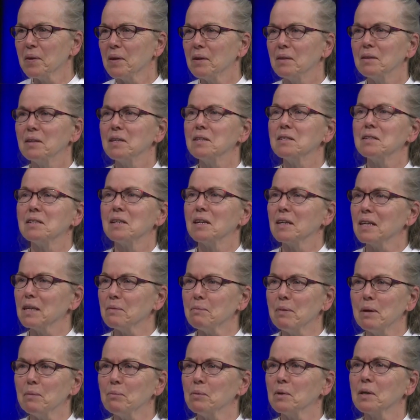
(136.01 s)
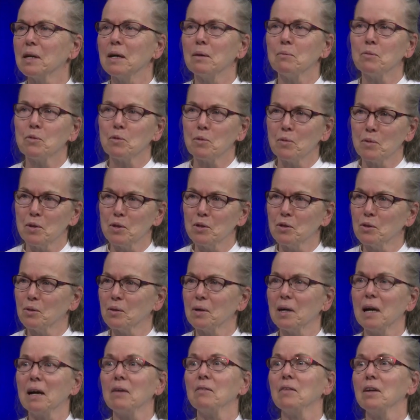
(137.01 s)
listening to people come through the door
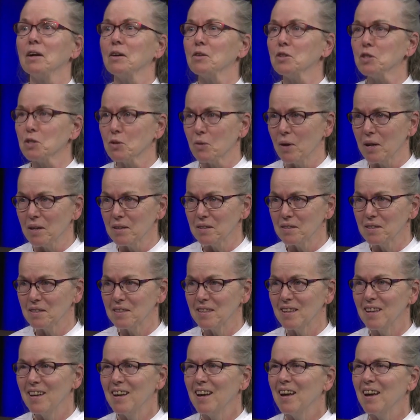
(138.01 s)
and they're stressed,